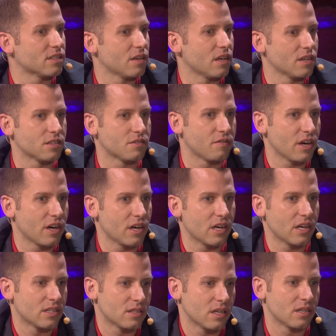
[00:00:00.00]
it's, and it's, very,
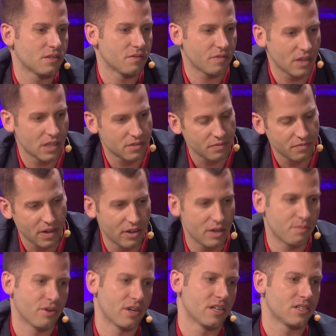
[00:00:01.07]
it's, it's, it's very
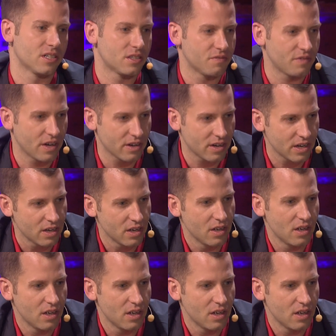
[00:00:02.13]
British, it's very